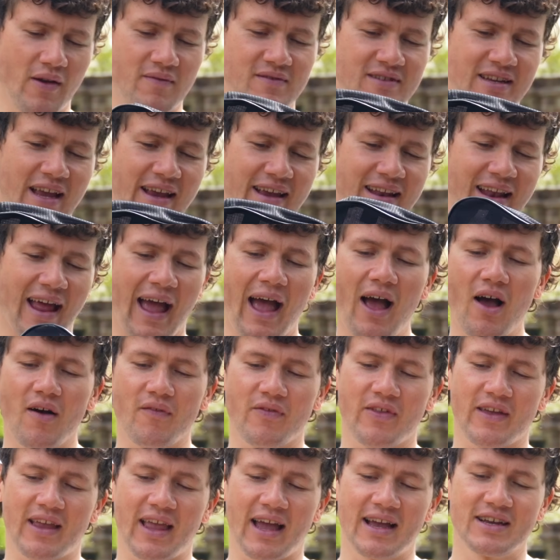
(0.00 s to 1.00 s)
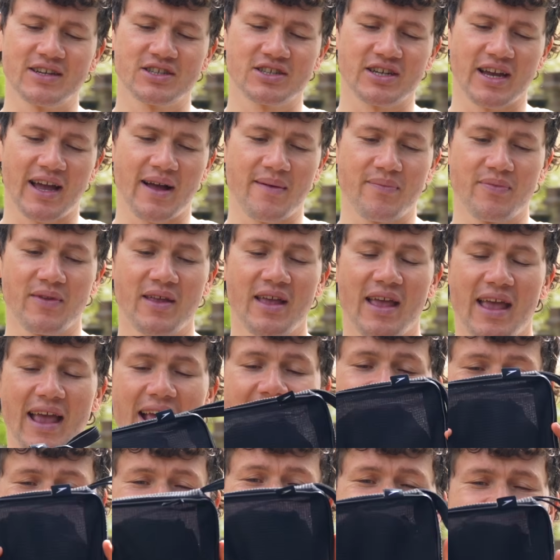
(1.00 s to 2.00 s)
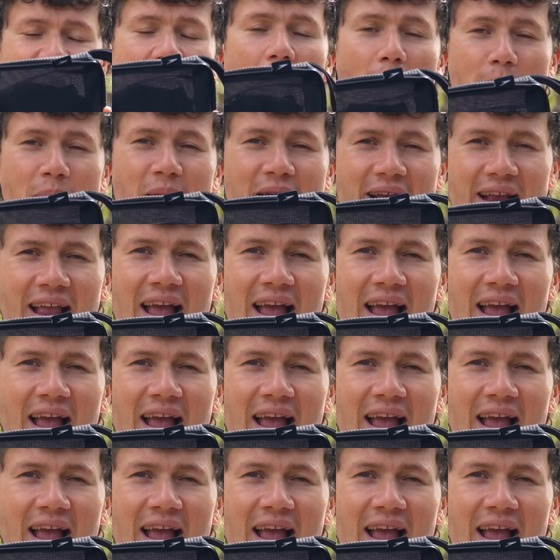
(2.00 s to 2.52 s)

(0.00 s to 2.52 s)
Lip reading: even taken it out of the case yet, is this epic